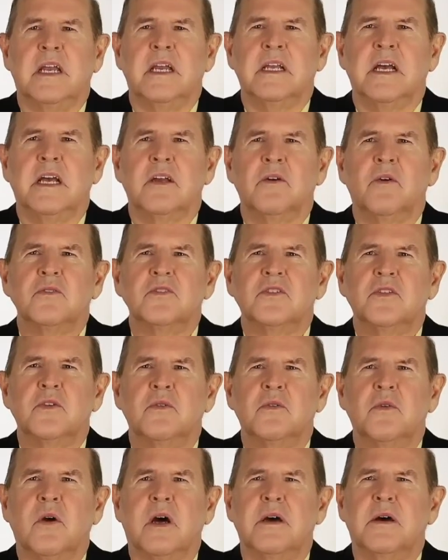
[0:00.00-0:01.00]
and I
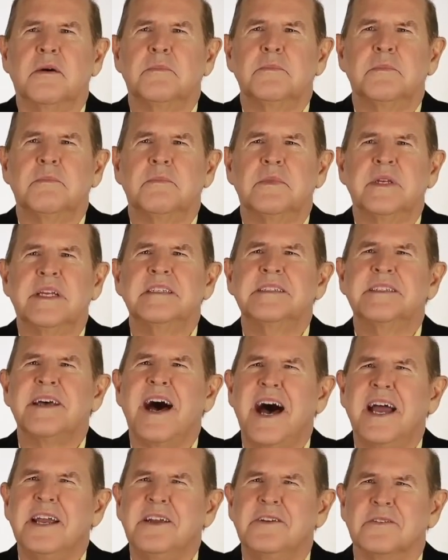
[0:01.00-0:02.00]
also um, get
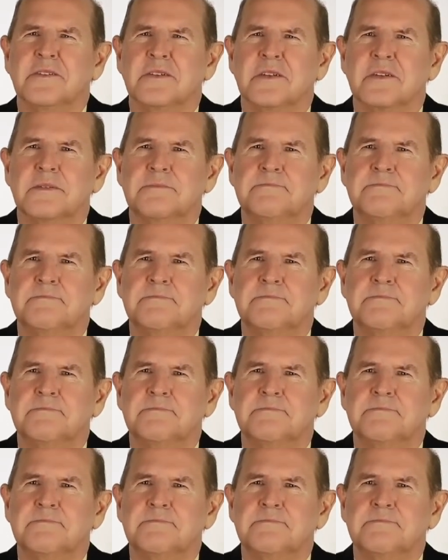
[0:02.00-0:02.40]
tired.